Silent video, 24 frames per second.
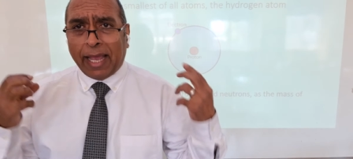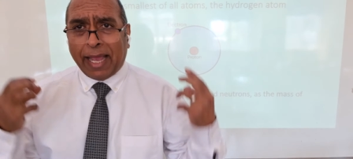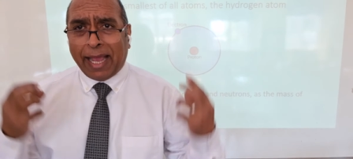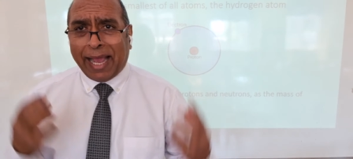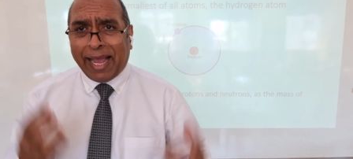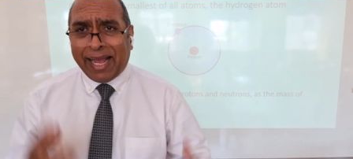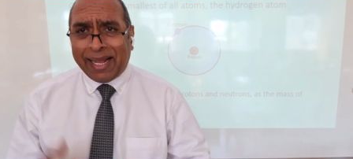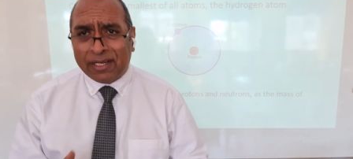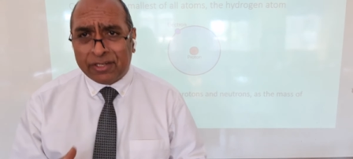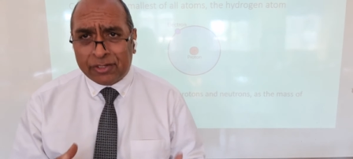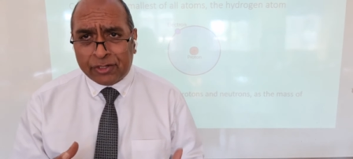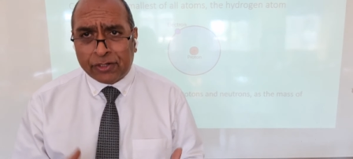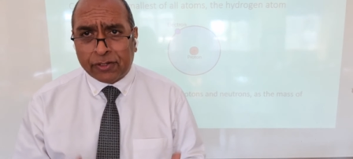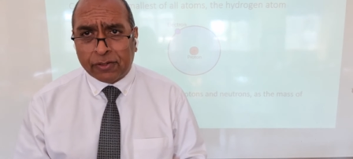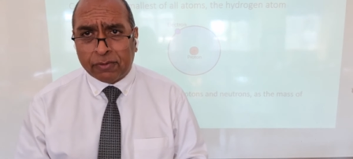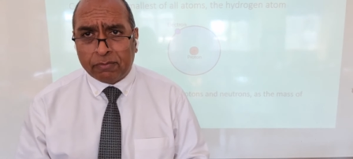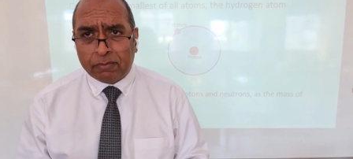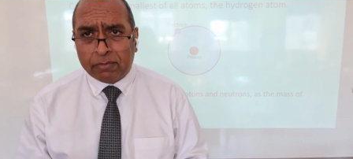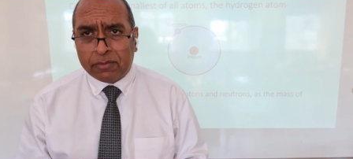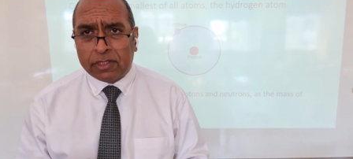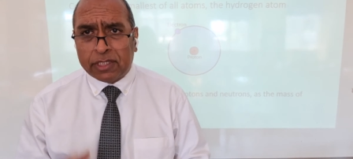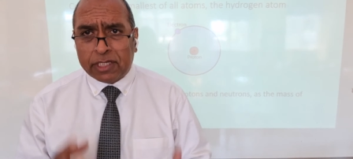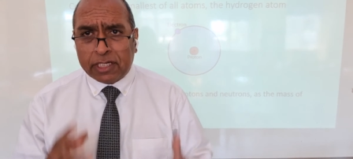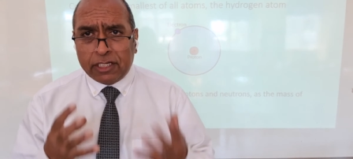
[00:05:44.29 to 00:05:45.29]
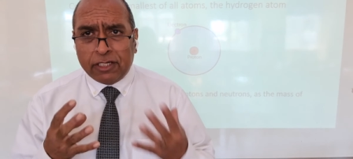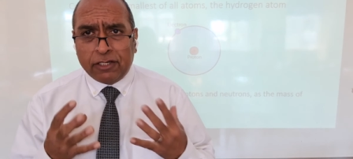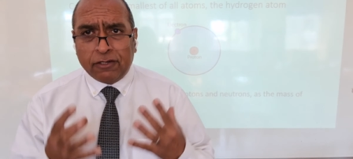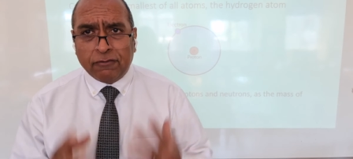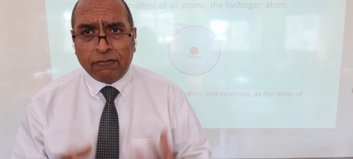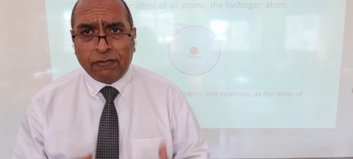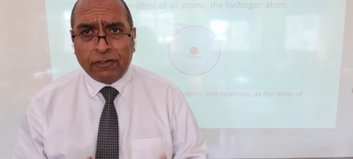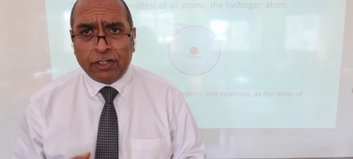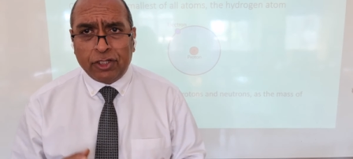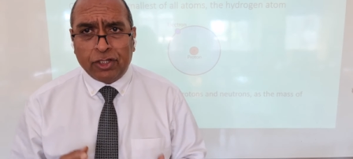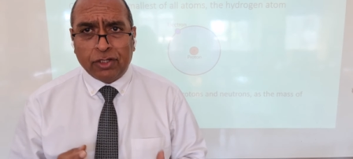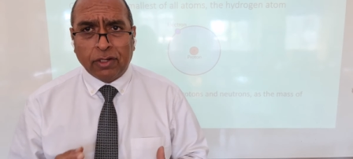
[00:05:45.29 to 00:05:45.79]
atoms
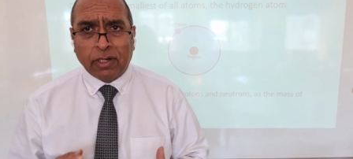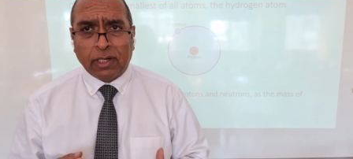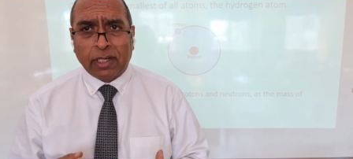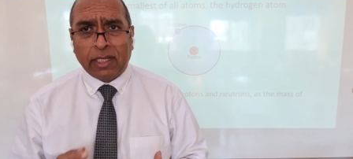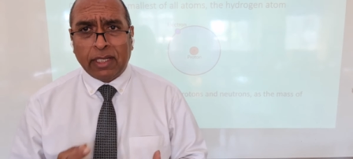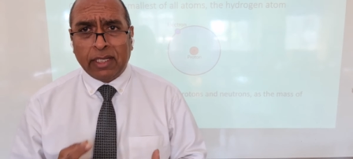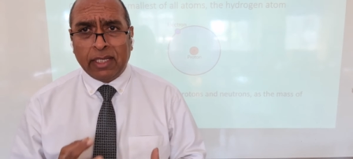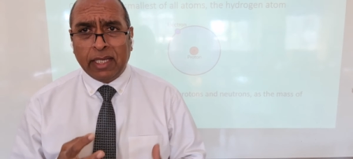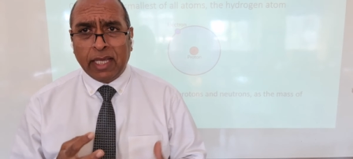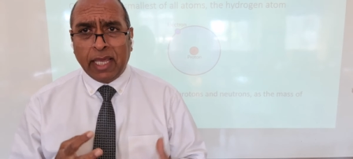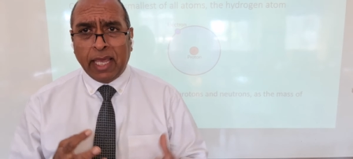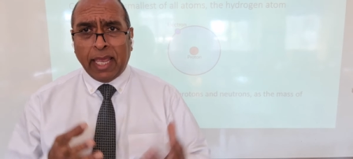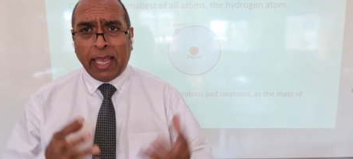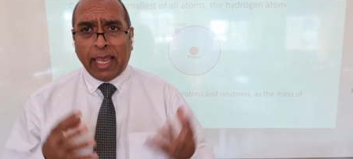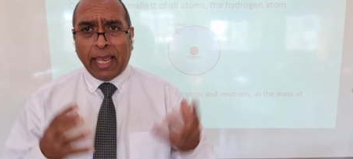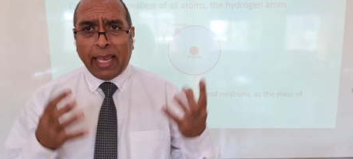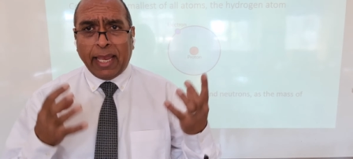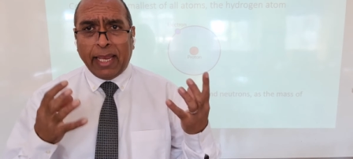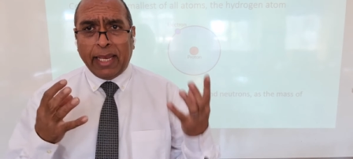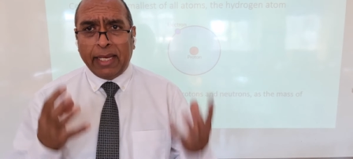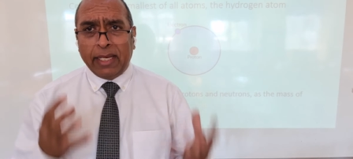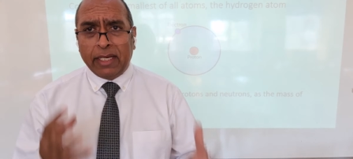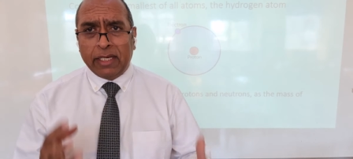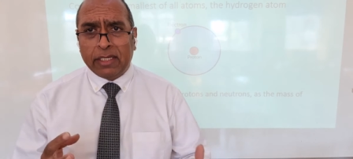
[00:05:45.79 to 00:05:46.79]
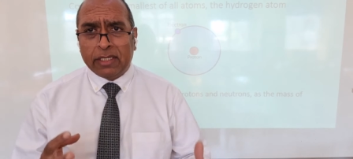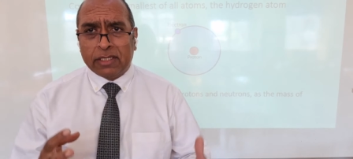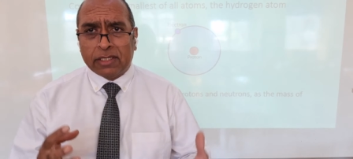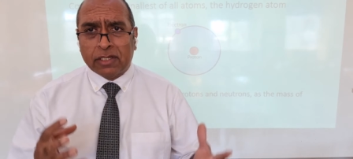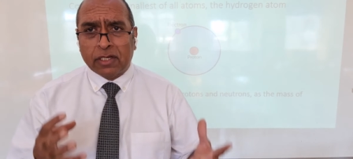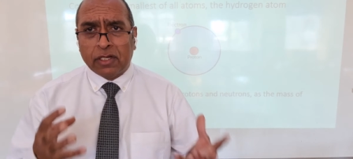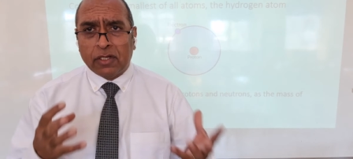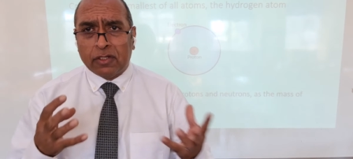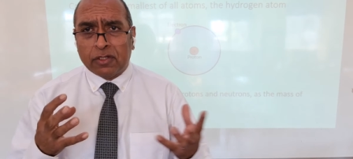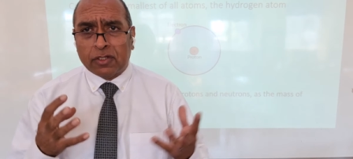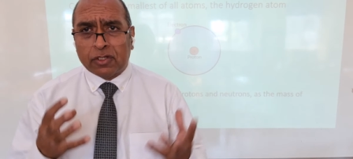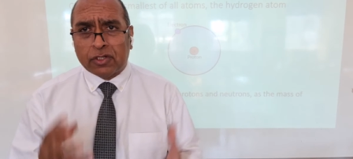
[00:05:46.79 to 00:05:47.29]
individually is
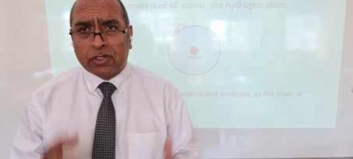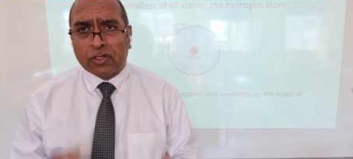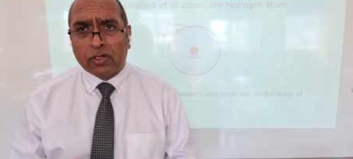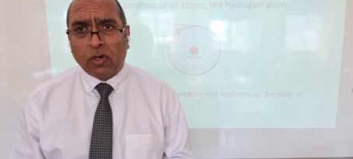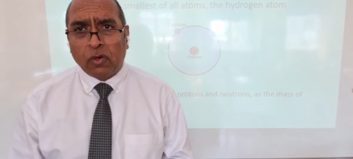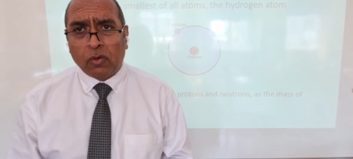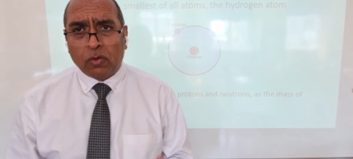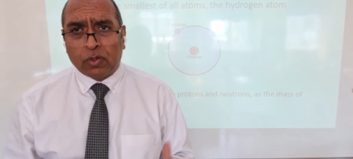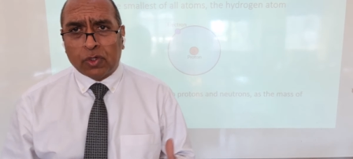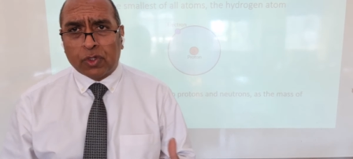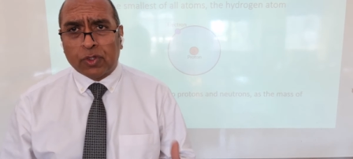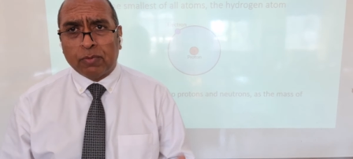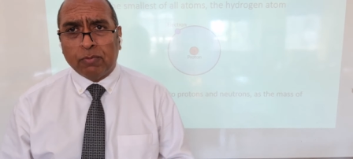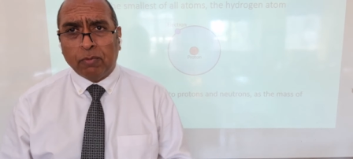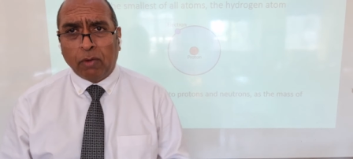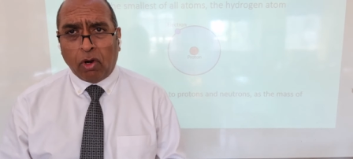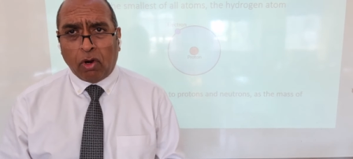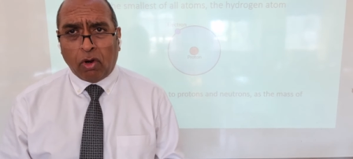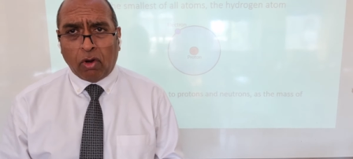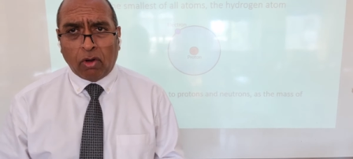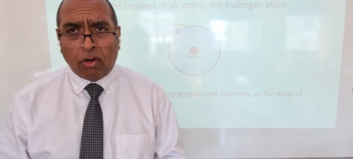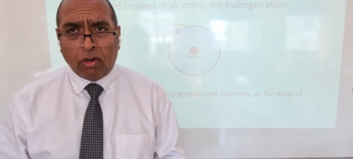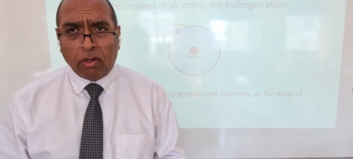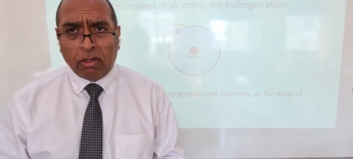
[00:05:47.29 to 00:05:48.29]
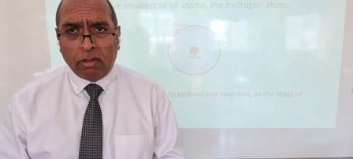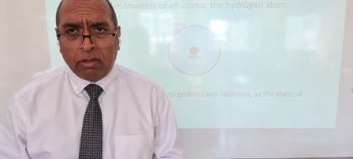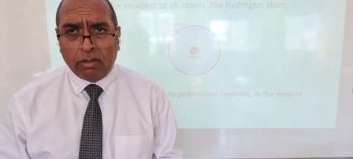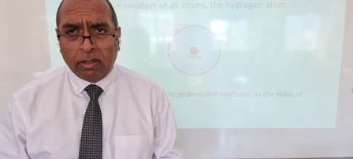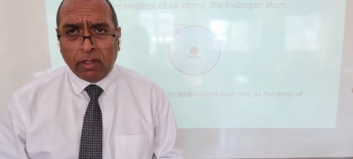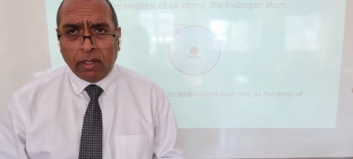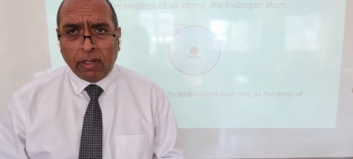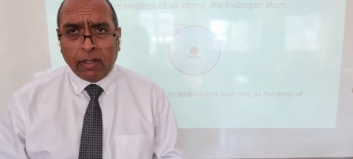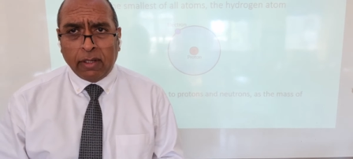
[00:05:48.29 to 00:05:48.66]
so small